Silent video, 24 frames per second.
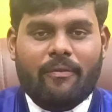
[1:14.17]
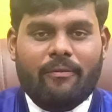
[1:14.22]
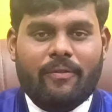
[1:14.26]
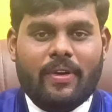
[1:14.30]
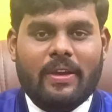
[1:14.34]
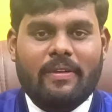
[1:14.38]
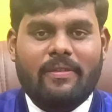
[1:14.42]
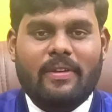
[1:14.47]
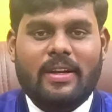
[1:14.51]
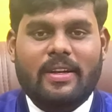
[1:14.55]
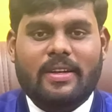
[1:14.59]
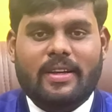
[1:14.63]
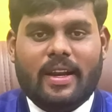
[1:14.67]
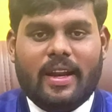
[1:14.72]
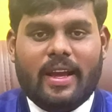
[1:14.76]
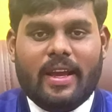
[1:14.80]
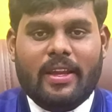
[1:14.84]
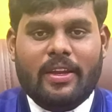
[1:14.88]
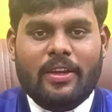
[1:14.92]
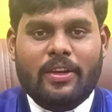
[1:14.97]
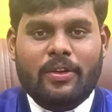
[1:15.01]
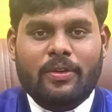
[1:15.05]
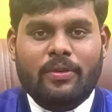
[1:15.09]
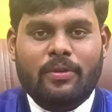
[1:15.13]
we will
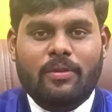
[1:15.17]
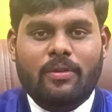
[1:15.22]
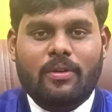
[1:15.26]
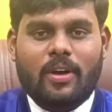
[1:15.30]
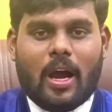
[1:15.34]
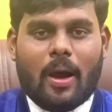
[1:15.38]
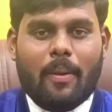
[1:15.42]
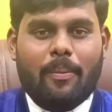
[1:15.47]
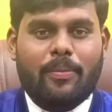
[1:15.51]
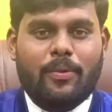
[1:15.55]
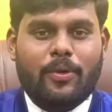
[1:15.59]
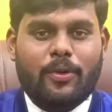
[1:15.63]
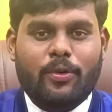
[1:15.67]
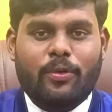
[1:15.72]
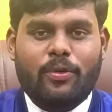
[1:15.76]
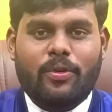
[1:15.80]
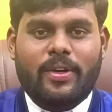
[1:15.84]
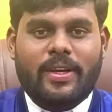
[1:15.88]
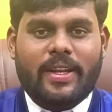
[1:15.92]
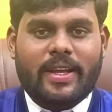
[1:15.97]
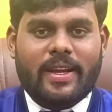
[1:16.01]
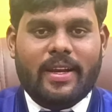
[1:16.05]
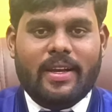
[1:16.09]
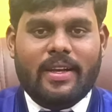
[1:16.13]
train you up
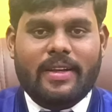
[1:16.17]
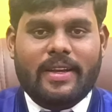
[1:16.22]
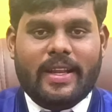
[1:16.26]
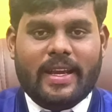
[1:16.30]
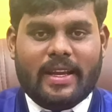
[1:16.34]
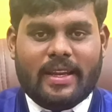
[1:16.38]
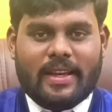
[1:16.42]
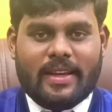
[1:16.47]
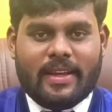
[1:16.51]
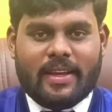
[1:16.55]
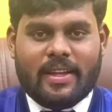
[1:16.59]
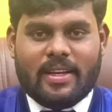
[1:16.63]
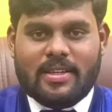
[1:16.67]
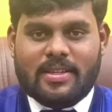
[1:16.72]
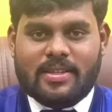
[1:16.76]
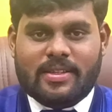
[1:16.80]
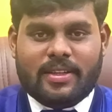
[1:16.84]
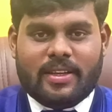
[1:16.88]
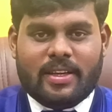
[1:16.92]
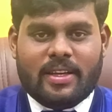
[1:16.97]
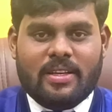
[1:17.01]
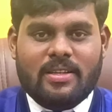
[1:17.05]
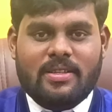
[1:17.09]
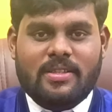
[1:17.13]
to date technical
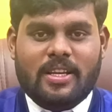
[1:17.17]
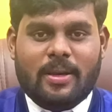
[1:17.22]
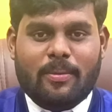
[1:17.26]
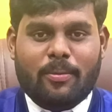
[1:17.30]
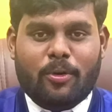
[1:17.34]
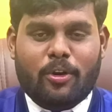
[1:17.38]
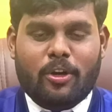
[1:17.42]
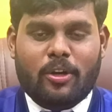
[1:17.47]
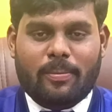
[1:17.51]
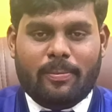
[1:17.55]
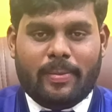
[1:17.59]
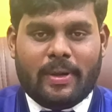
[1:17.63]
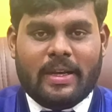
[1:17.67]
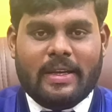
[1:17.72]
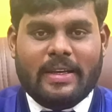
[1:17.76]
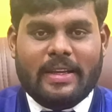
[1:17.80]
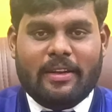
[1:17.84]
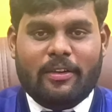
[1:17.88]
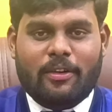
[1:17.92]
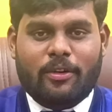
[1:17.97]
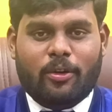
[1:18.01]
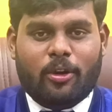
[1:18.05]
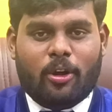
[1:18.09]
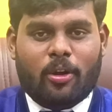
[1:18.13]
skills about built
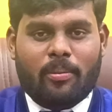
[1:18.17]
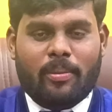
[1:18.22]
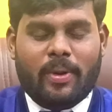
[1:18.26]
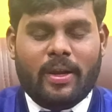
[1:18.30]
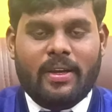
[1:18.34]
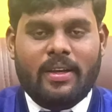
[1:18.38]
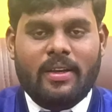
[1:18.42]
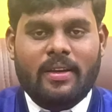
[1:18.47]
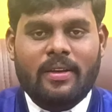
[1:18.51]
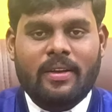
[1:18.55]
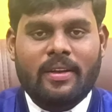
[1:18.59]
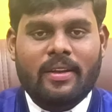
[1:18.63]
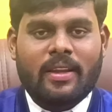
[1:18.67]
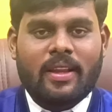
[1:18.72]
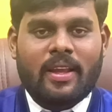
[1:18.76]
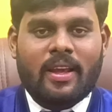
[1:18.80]
environment,